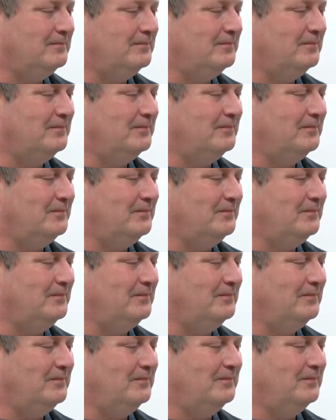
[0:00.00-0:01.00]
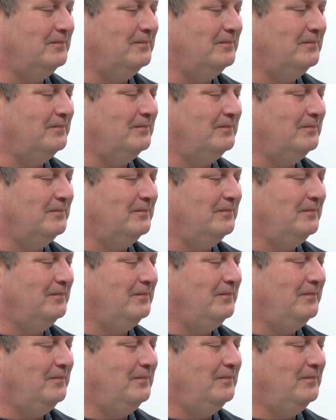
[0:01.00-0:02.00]

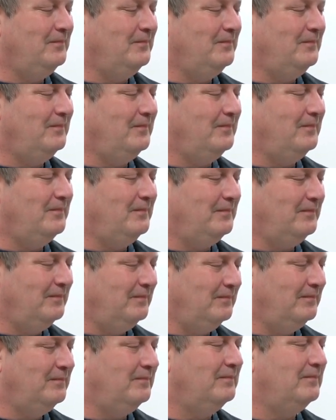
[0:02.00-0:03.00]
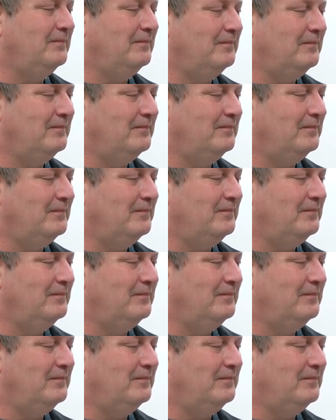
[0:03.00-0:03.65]
(not speaking)